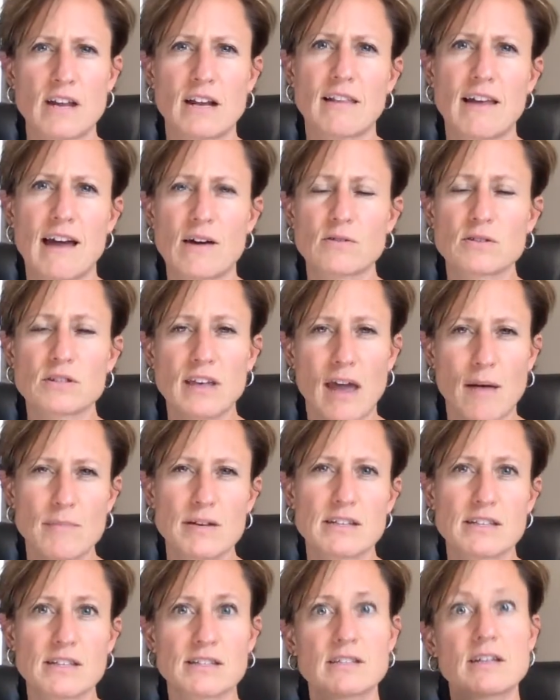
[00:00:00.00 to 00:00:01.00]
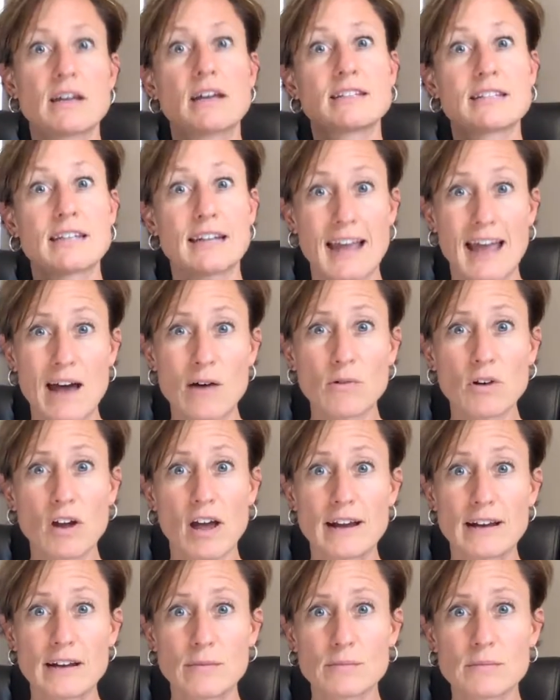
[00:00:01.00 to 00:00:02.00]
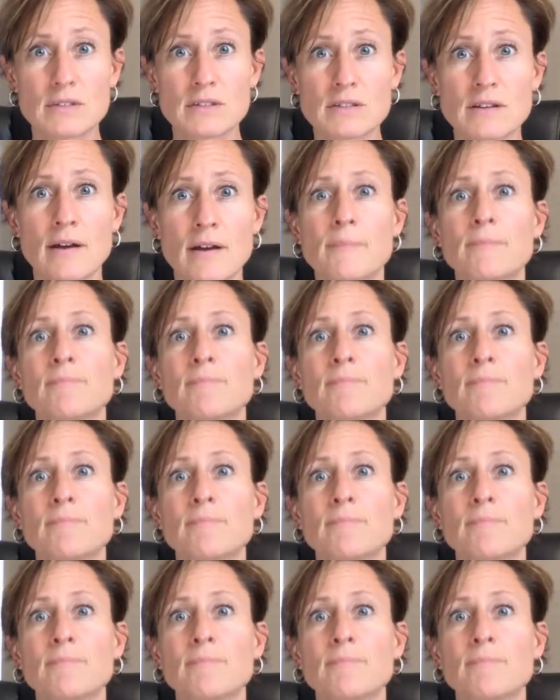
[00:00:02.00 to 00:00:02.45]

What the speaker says: allows chemists to count items.